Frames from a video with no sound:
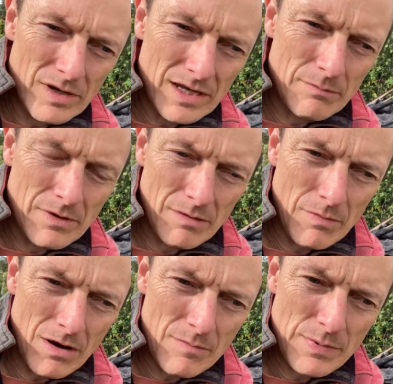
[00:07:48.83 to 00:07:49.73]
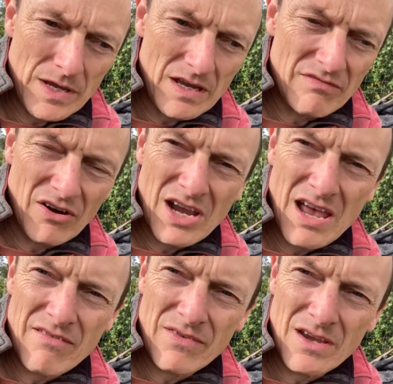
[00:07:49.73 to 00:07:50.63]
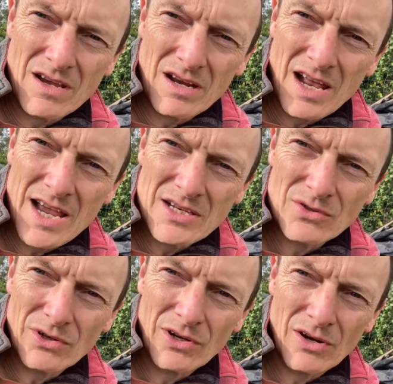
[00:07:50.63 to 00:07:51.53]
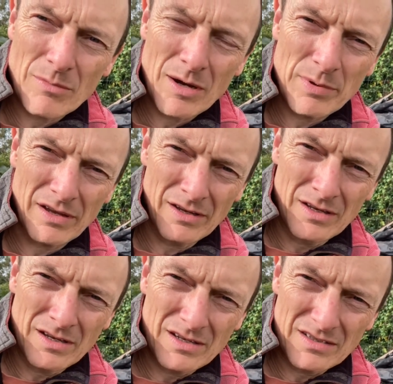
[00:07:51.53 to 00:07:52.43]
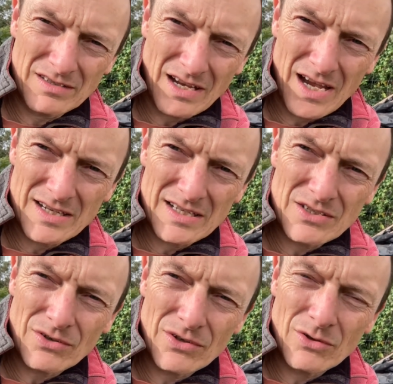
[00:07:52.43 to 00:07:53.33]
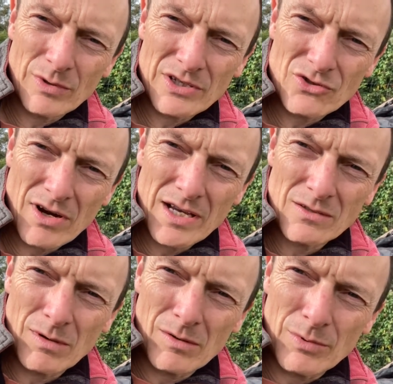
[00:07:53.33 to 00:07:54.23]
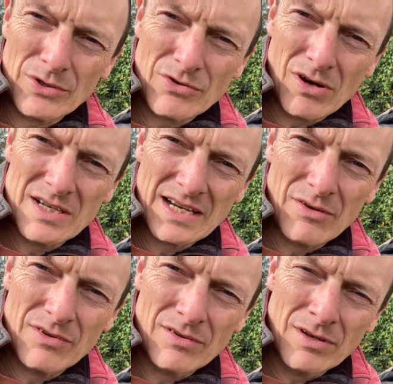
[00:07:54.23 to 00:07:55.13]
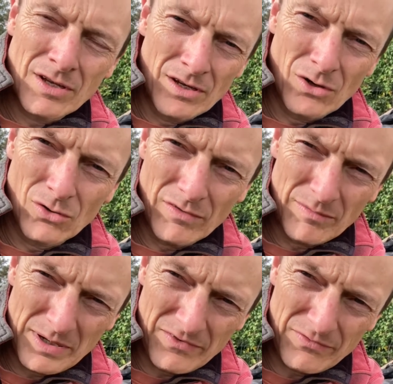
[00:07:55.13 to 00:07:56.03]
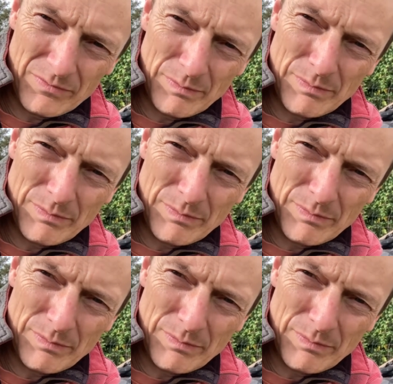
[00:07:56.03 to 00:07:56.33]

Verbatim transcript: it might be very heavy clay soil, it might be sandy soil, which drains well but dries out. And all of them have